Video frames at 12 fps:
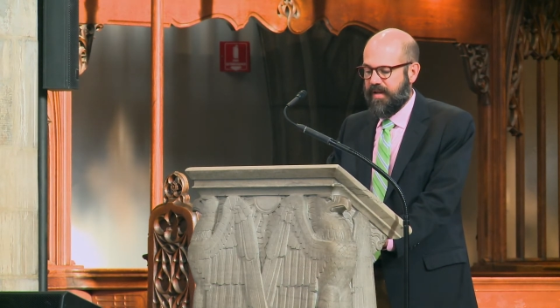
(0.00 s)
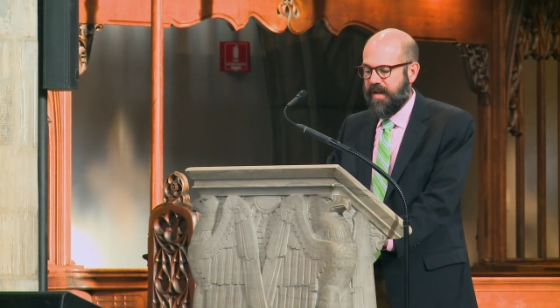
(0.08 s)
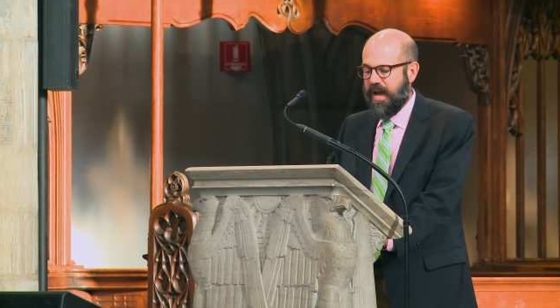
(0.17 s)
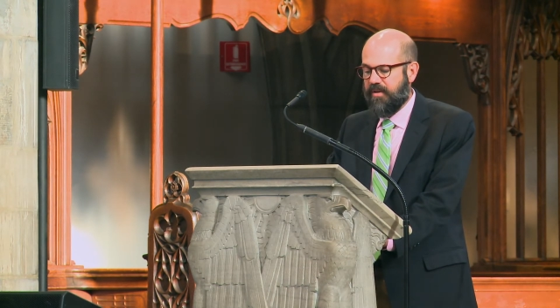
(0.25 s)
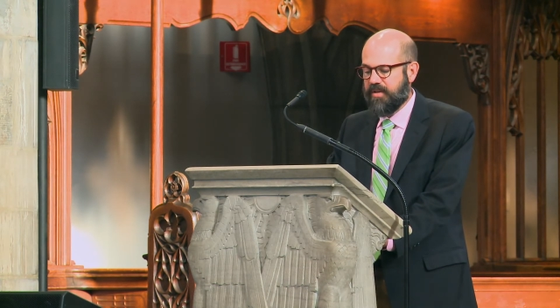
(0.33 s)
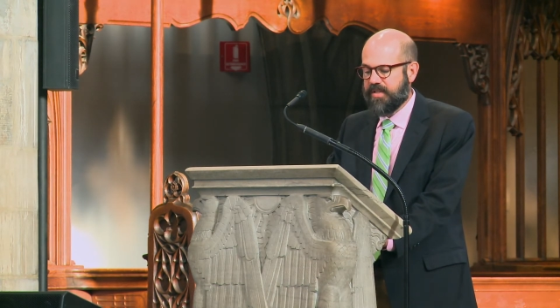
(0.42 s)

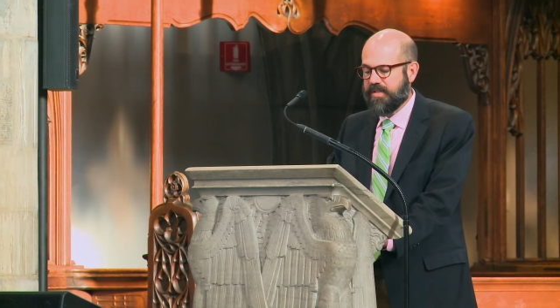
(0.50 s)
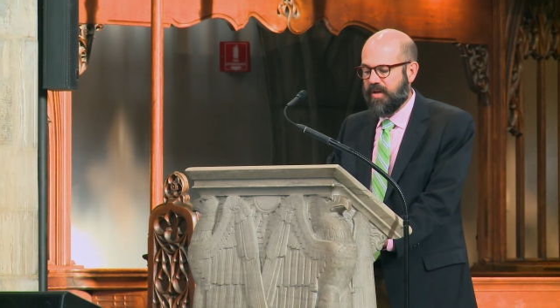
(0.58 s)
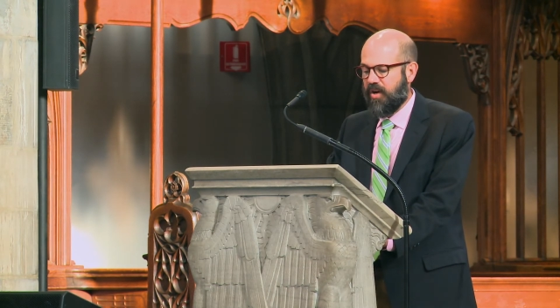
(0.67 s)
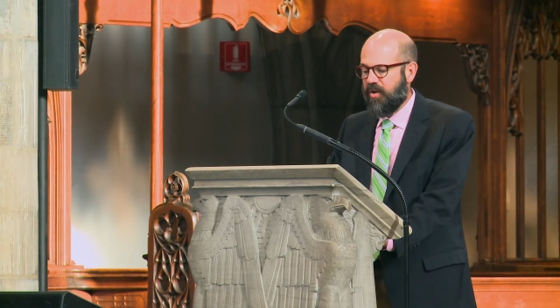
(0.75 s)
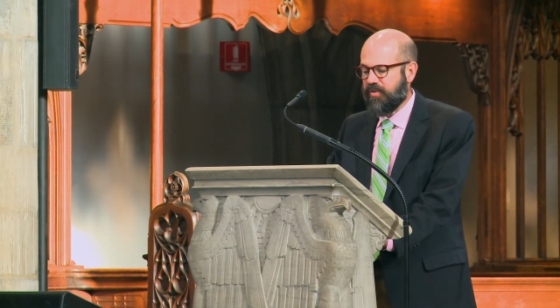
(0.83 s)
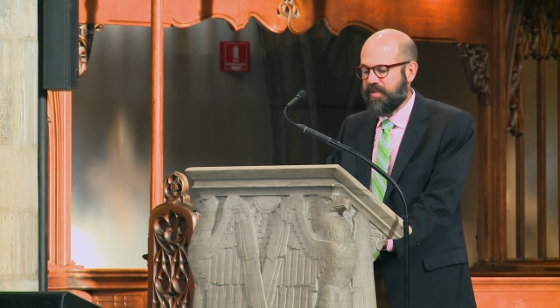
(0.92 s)
Now it's
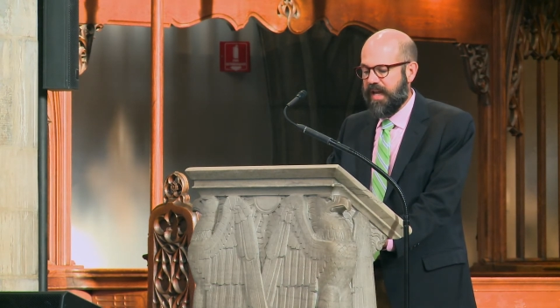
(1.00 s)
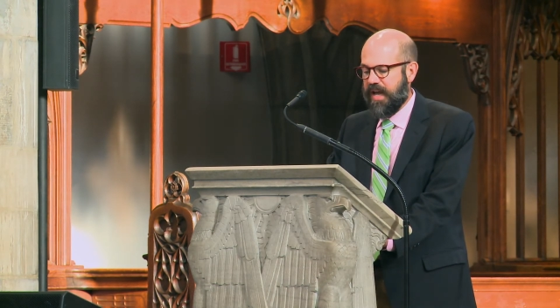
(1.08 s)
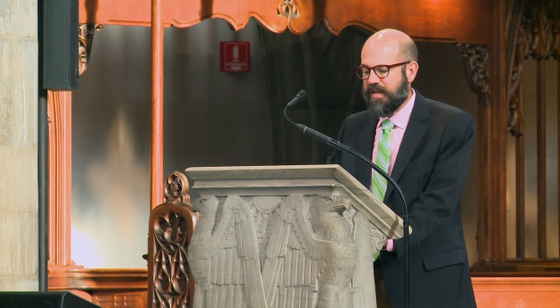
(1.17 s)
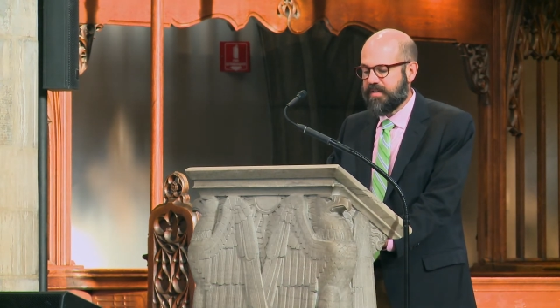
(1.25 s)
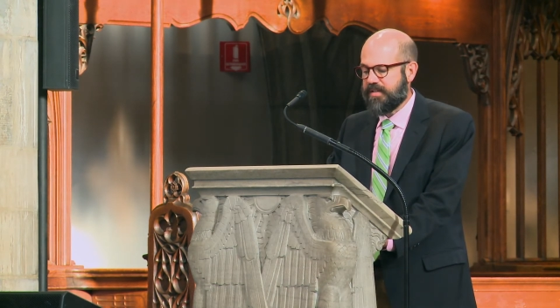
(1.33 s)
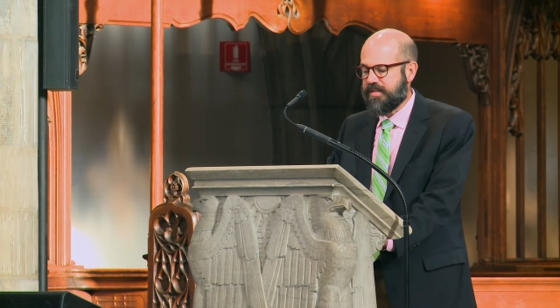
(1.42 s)
all
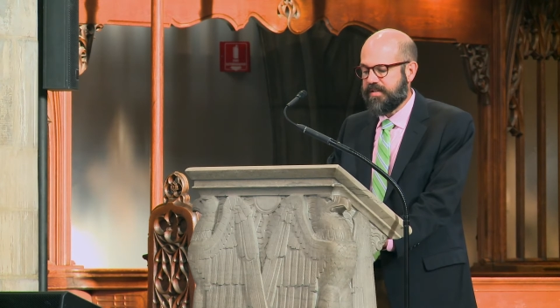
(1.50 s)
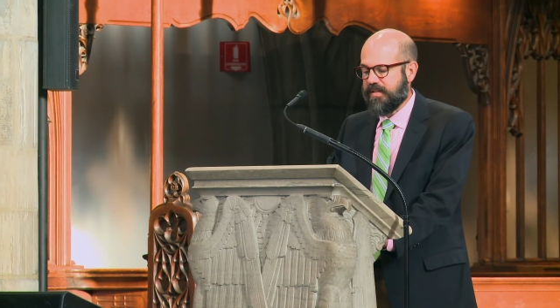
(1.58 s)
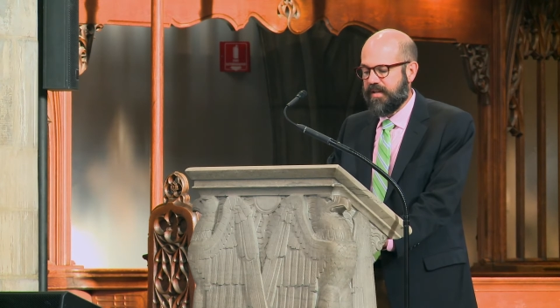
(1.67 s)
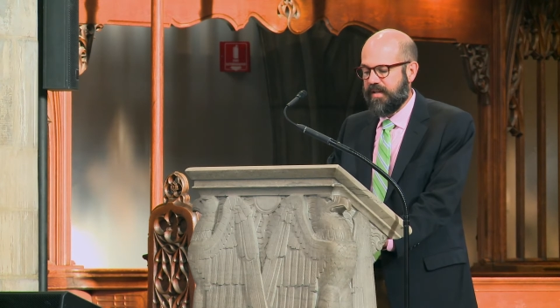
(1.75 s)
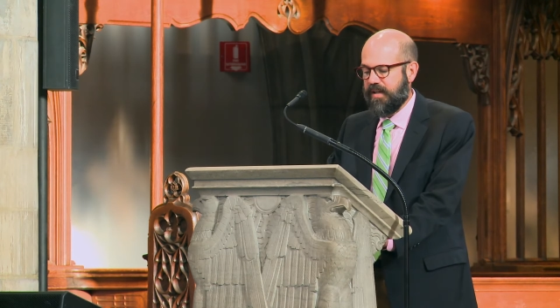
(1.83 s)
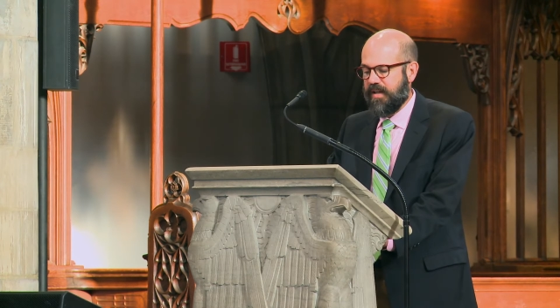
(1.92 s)
texts
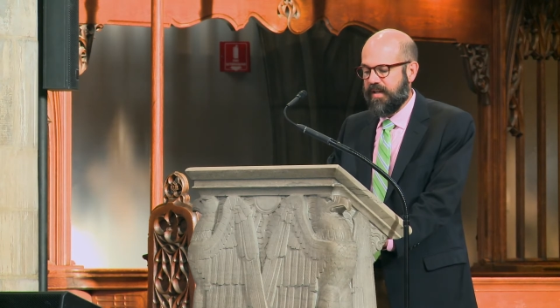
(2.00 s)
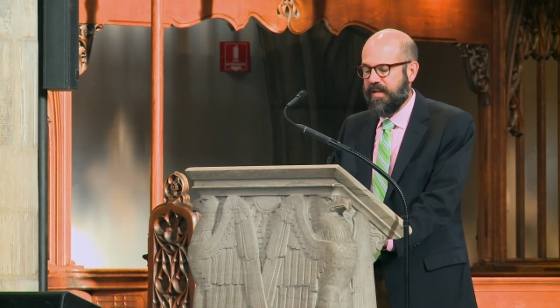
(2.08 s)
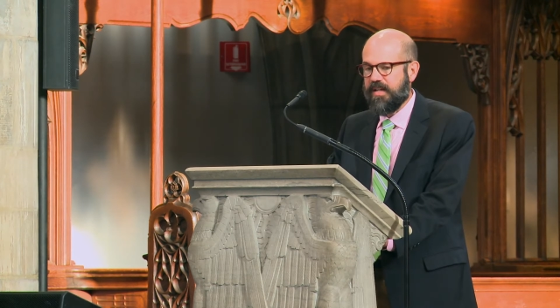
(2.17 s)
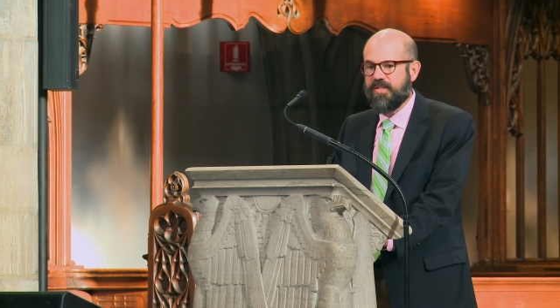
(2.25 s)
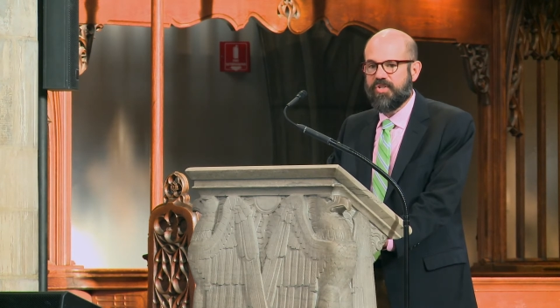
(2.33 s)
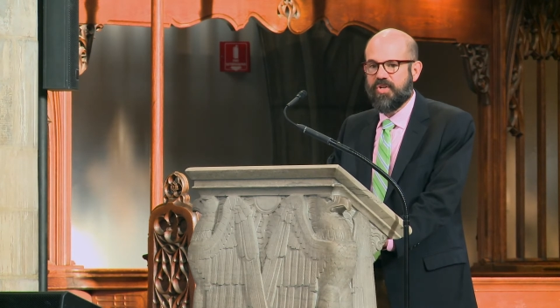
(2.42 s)
and
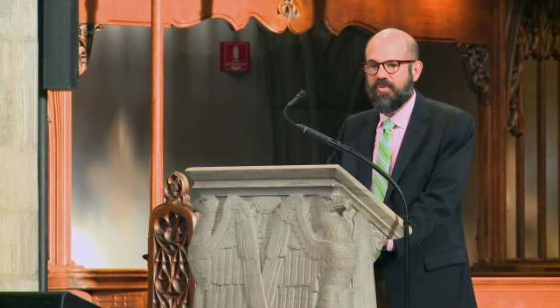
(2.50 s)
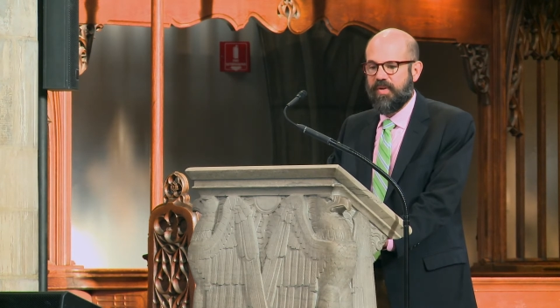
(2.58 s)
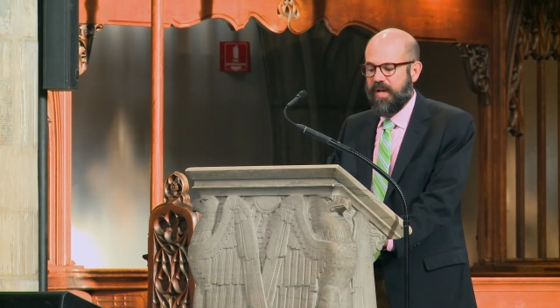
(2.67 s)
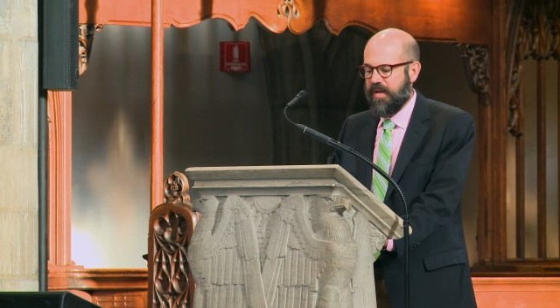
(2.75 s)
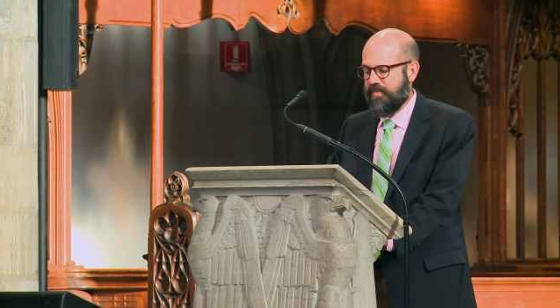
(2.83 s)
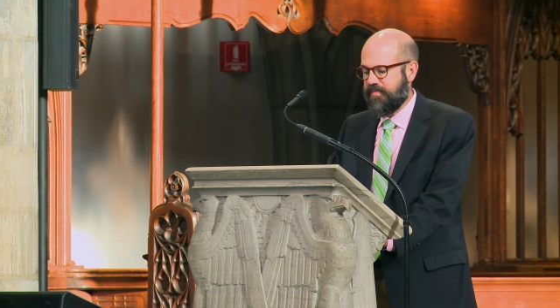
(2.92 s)

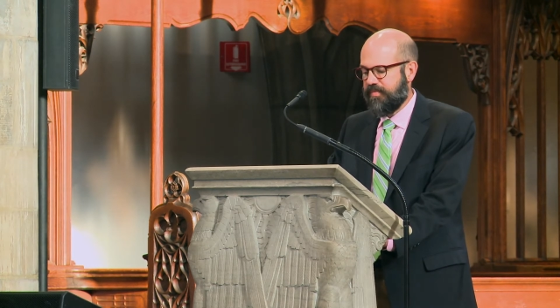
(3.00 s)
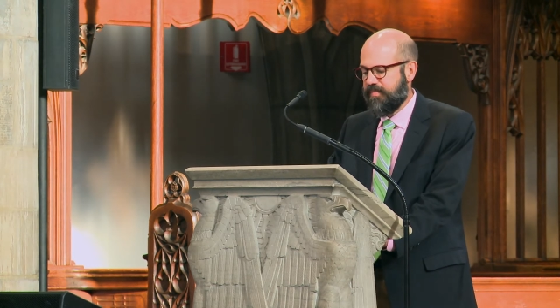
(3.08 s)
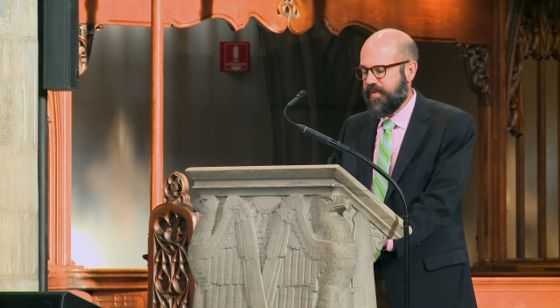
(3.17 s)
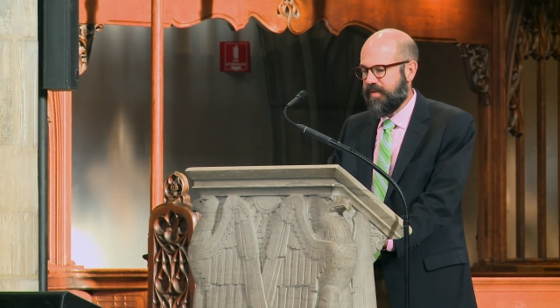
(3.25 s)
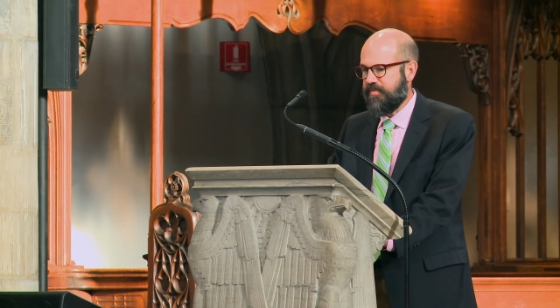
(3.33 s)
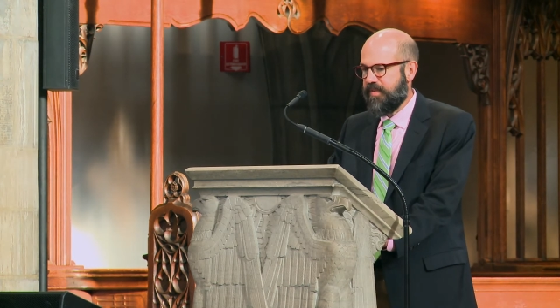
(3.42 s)
Instagram
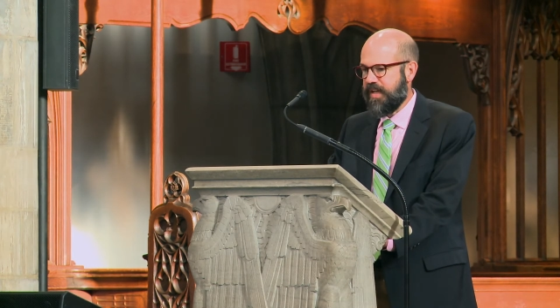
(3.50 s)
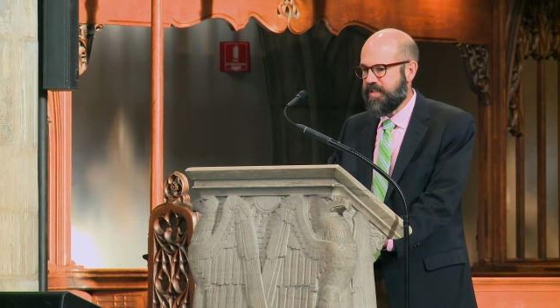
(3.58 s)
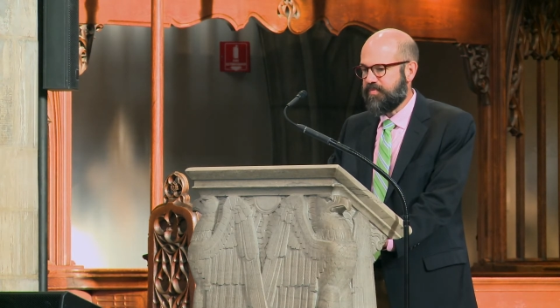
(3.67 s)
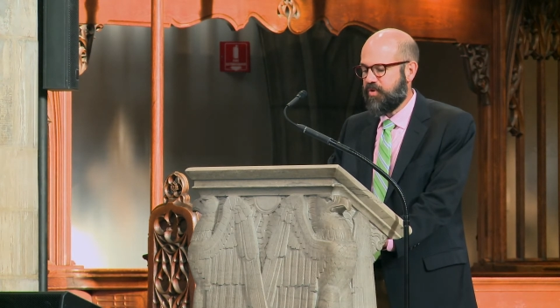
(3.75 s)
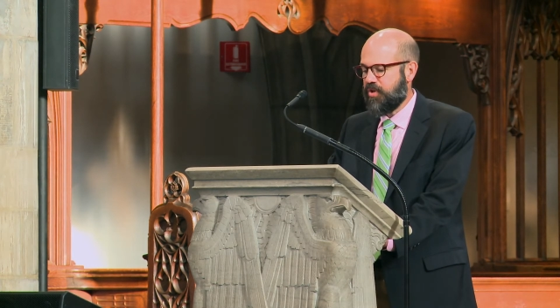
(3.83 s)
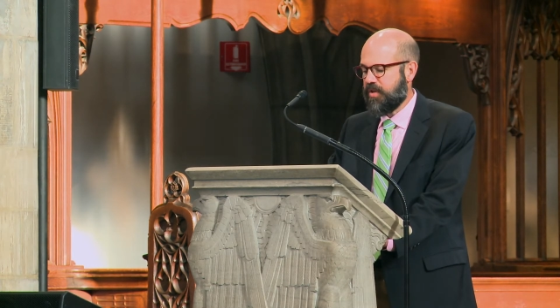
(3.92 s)
and
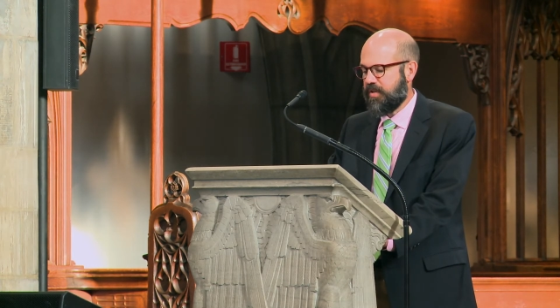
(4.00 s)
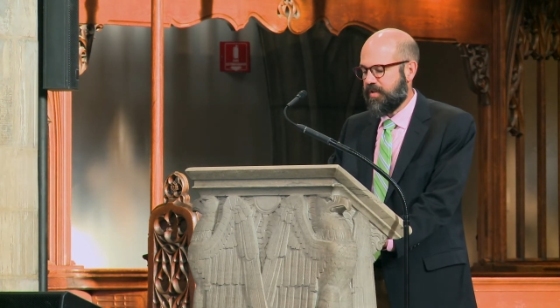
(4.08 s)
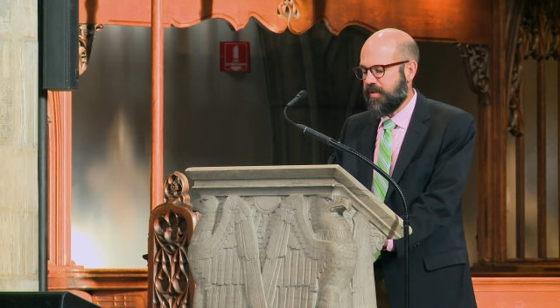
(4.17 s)
Facebook